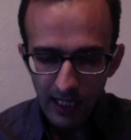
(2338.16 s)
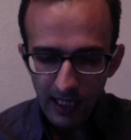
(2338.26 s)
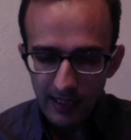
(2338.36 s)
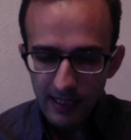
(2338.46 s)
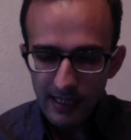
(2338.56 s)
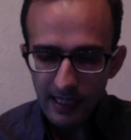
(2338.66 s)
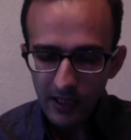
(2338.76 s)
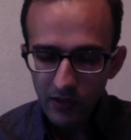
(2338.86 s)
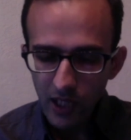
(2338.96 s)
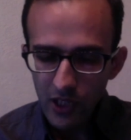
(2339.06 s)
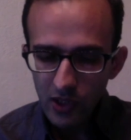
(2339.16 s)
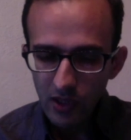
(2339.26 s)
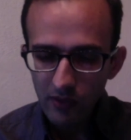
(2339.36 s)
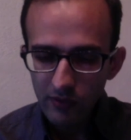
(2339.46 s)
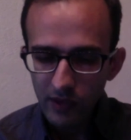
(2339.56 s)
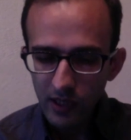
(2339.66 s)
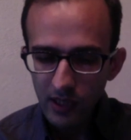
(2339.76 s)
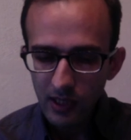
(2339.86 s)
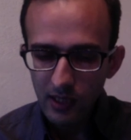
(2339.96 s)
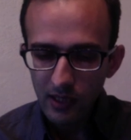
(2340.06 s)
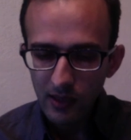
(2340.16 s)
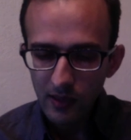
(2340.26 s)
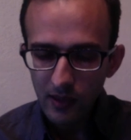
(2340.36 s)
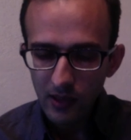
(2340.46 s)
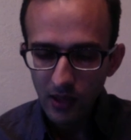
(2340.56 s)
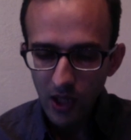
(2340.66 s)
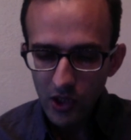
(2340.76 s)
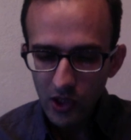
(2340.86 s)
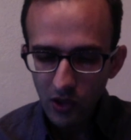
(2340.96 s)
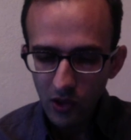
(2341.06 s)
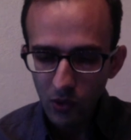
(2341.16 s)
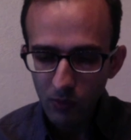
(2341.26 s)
It is the ingression of logical,